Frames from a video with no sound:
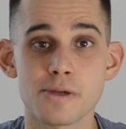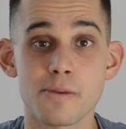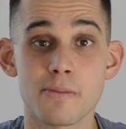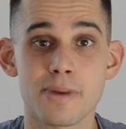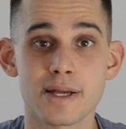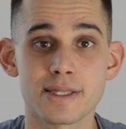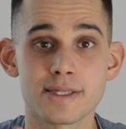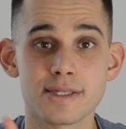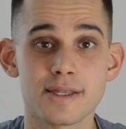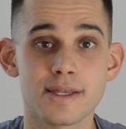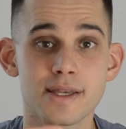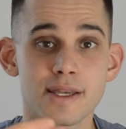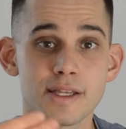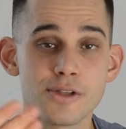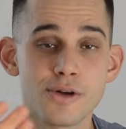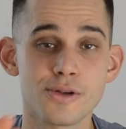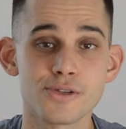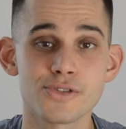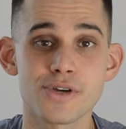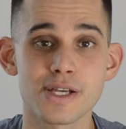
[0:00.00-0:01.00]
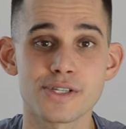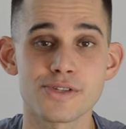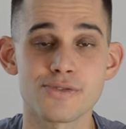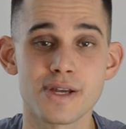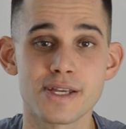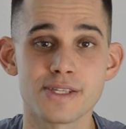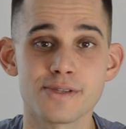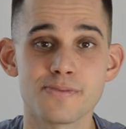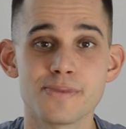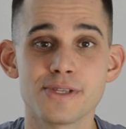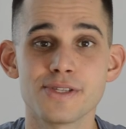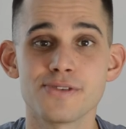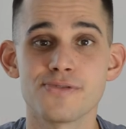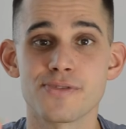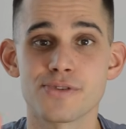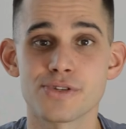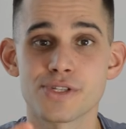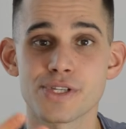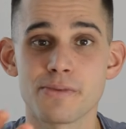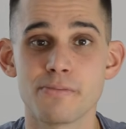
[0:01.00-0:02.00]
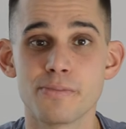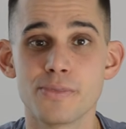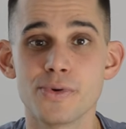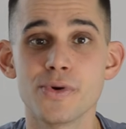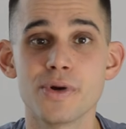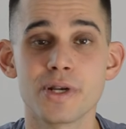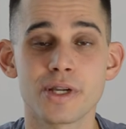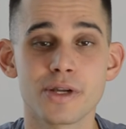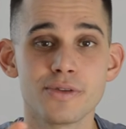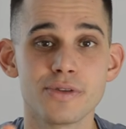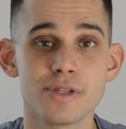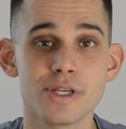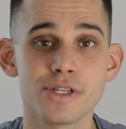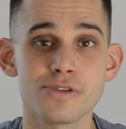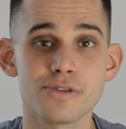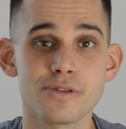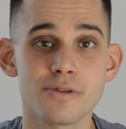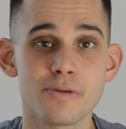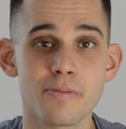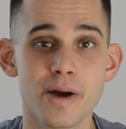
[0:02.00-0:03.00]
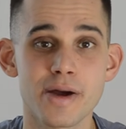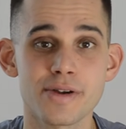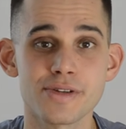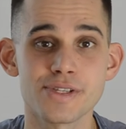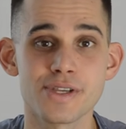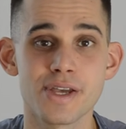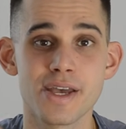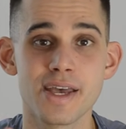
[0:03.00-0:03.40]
but it also has recipes for shampoo and conditioner bars.